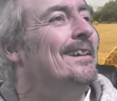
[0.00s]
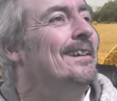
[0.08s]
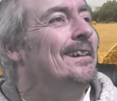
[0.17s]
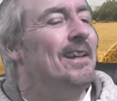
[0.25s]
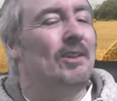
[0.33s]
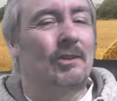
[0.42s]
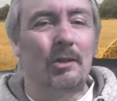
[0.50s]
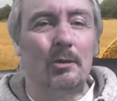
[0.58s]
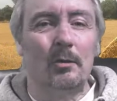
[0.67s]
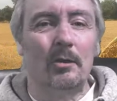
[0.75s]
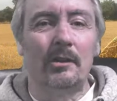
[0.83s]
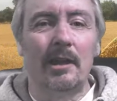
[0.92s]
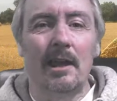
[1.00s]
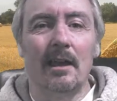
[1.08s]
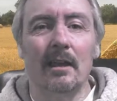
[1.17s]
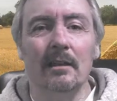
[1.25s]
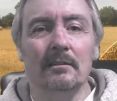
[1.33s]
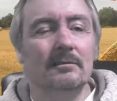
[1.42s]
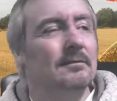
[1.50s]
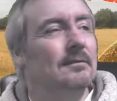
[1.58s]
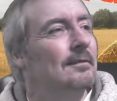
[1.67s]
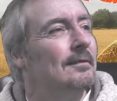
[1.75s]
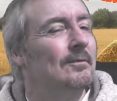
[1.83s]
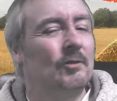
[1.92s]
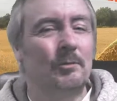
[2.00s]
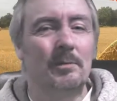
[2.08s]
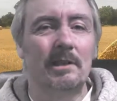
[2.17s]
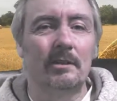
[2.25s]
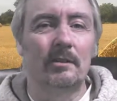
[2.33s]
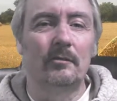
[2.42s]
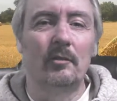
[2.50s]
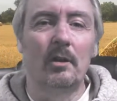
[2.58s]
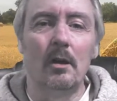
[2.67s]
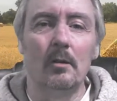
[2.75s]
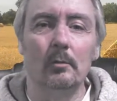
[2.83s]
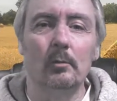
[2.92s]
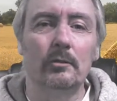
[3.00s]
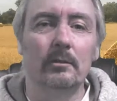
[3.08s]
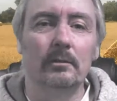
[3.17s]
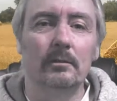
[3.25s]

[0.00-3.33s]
It's cool as hell. What do you mean? Because it's full of holes?